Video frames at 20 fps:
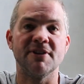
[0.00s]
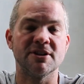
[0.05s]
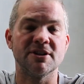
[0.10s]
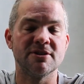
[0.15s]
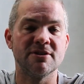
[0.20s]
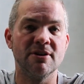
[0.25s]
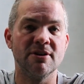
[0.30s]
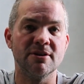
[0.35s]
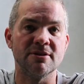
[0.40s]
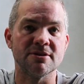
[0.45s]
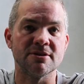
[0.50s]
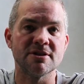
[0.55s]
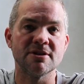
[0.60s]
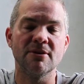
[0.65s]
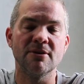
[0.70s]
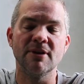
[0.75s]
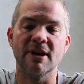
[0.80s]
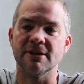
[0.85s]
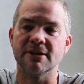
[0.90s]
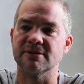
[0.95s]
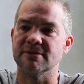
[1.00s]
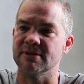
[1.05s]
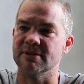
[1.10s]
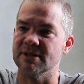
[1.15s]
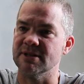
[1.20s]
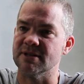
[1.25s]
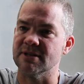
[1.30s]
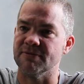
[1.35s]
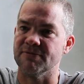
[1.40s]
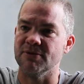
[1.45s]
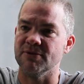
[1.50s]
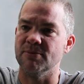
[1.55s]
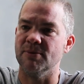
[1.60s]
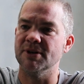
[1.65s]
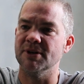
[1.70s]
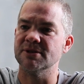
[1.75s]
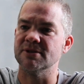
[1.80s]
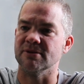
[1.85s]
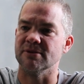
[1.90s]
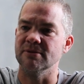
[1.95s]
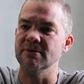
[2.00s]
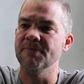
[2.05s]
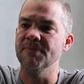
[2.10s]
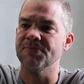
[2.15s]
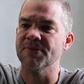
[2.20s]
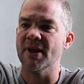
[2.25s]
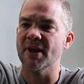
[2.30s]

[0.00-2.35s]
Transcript: external solar to this if you want to,